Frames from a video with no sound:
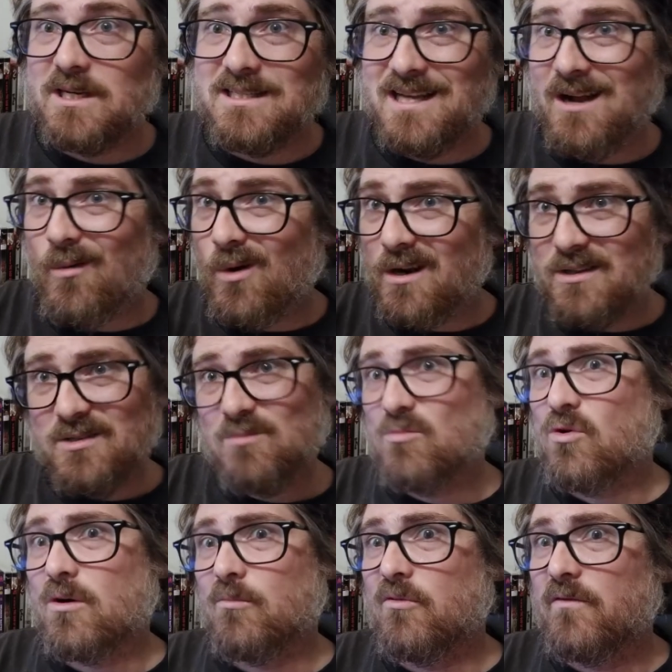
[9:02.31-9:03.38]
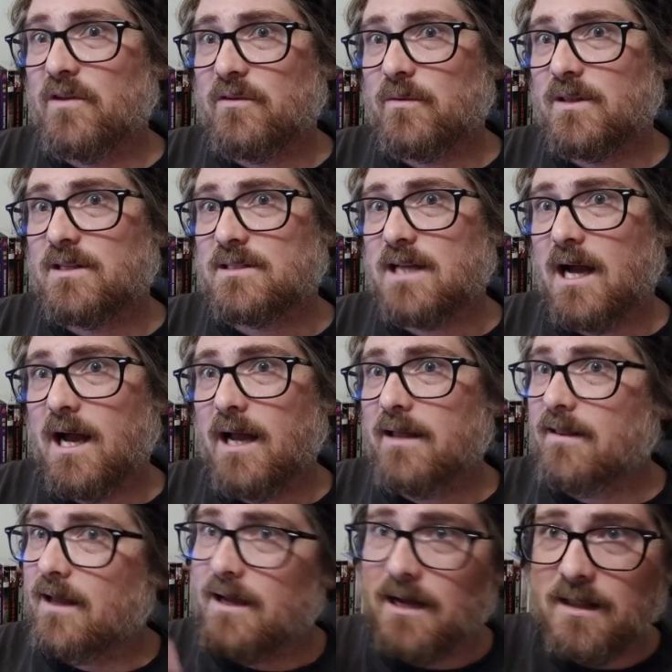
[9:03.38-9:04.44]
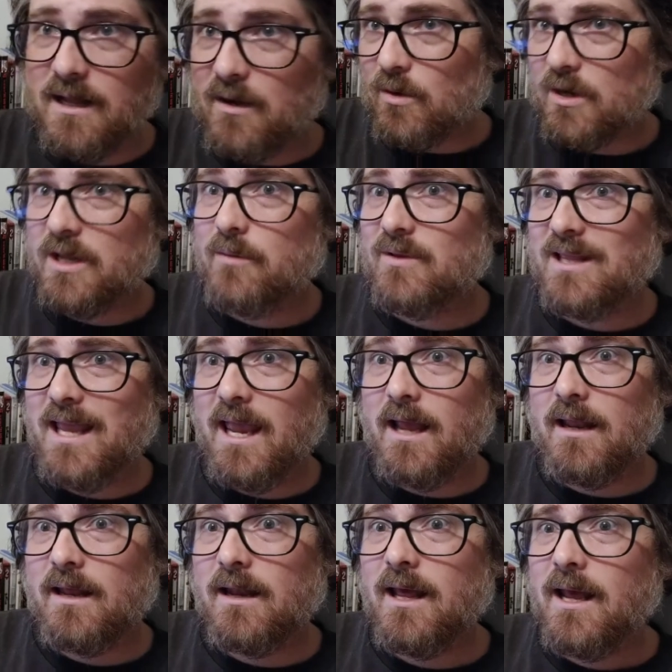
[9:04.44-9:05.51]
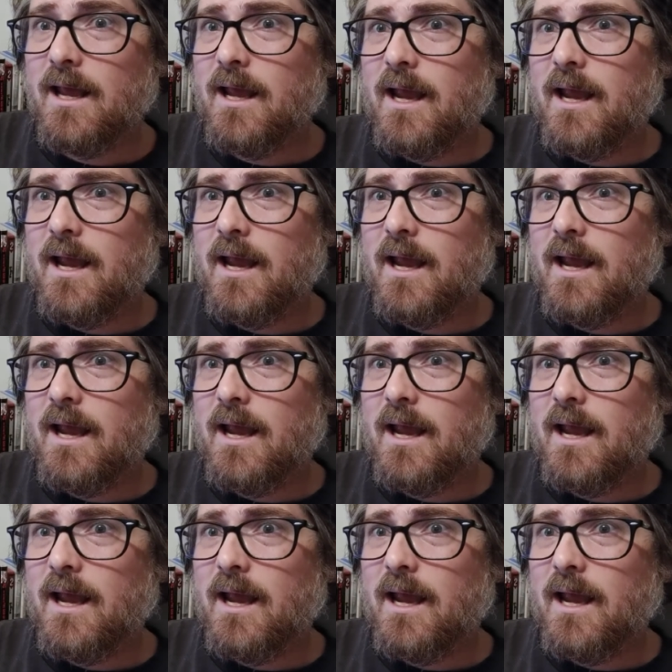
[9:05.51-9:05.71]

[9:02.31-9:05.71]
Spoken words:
He's like, I want to do more movies with this guy, and, like, I working with Cannon.